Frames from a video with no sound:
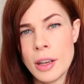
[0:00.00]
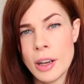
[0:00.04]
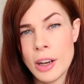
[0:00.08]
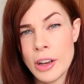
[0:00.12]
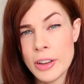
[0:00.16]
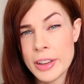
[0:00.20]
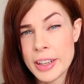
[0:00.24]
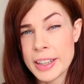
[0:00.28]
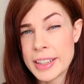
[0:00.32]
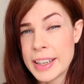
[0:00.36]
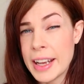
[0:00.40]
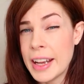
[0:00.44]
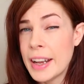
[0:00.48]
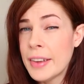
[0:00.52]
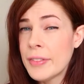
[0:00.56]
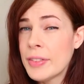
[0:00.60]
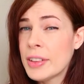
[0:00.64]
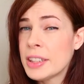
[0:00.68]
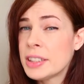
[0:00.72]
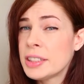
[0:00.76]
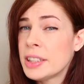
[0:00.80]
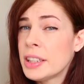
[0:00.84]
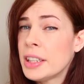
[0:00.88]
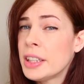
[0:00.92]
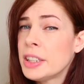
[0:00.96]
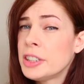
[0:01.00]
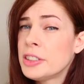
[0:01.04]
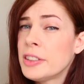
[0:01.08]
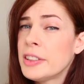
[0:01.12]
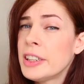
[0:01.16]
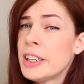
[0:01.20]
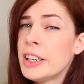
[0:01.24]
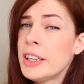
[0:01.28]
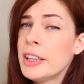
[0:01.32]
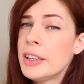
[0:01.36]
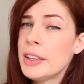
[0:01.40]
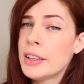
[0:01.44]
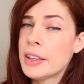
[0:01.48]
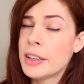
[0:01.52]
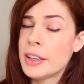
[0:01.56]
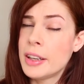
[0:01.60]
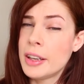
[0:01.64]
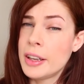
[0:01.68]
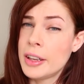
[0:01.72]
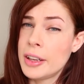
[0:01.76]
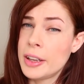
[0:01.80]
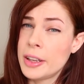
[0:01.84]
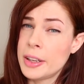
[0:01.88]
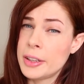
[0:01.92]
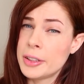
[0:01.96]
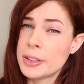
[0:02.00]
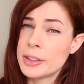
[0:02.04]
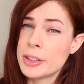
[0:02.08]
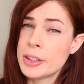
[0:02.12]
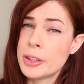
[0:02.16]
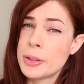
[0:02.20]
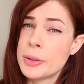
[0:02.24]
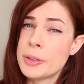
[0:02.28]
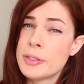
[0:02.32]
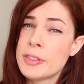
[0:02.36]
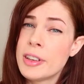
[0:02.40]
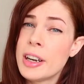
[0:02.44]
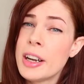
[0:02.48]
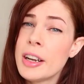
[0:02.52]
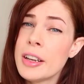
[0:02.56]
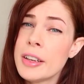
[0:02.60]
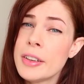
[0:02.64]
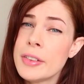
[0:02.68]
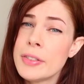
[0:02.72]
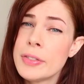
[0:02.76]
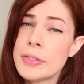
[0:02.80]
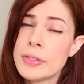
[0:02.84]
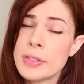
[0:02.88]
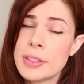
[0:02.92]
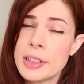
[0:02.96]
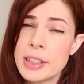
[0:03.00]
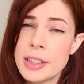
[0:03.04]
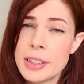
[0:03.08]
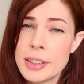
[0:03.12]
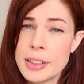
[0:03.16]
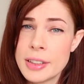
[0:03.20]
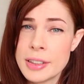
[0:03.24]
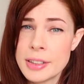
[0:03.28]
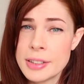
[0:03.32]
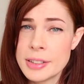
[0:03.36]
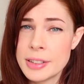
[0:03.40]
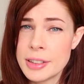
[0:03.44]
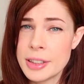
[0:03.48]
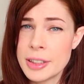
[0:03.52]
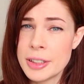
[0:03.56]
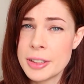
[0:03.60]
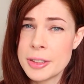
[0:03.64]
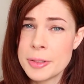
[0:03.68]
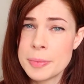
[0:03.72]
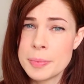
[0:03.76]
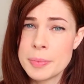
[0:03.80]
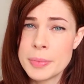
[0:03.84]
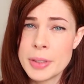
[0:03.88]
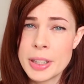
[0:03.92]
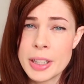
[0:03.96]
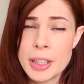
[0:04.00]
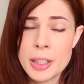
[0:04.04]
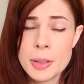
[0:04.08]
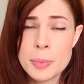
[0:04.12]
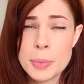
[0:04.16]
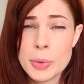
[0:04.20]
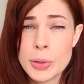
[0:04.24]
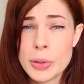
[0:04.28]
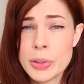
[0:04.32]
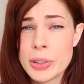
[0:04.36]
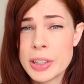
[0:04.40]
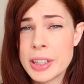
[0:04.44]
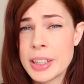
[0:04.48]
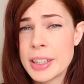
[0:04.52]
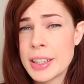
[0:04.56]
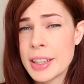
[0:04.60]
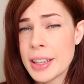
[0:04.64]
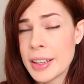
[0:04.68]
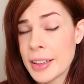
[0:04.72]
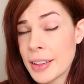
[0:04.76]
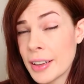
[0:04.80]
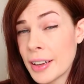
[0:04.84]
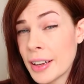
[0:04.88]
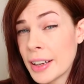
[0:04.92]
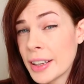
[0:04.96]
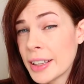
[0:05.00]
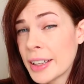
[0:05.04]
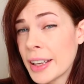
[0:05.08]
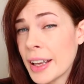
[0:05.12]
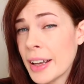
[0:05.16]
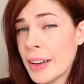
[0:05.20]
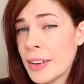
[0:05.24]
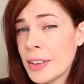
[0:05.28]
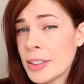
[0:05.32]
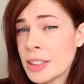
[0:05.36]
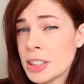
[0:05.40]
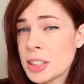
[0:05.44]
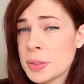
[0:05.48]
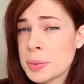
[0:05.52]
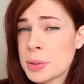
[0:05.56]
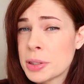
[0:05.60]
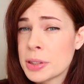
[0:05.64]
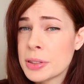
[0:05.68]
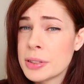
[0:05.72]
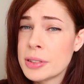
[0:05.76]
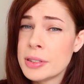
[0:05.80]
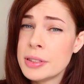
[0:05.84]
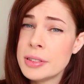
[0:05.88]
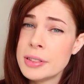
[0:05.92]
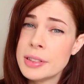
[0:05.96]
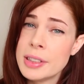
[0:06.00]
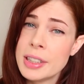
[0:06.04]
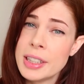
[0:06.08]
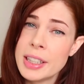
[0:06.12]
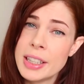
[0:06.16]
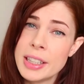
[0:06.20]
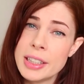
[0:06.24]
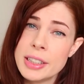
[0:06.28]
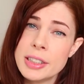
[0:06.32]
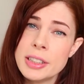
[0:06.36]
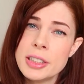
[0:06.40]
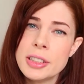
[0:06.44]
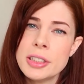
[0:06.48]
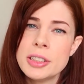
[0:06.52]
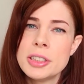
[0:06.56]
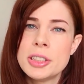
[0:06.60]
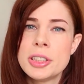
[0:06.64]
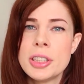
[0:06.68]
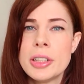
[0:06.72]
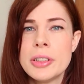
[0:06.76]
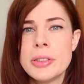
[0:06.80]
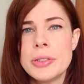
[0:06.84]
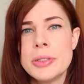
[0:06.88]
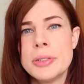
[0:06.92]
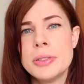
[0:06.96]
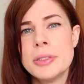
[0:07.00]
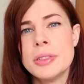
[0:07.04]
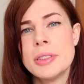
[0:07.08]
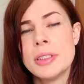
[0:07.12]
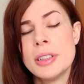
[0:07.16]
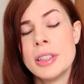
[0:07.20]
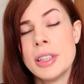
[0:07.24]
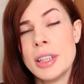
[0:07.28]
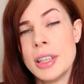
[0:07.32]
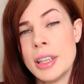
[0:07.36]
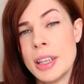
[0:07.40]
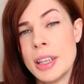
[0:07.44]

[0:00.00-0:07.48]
On the day of the surgery, you arrive in the morning at the high care hospital and you're shown